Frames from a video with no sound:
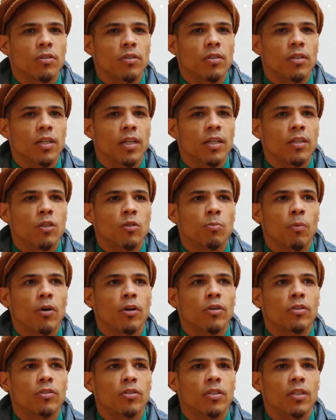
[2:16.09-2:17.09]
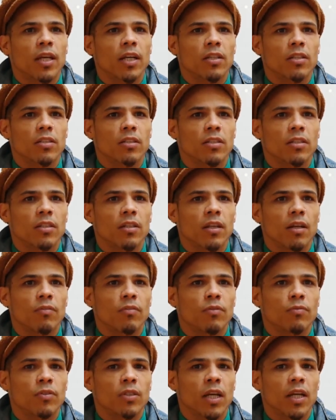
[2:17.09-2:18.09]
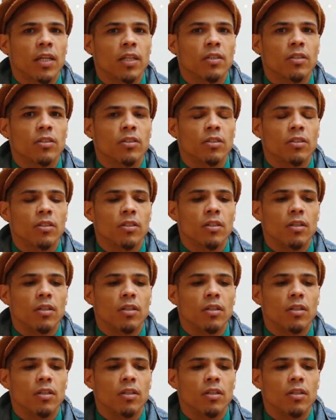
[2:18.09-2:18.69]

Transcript: It inspires the next level of change.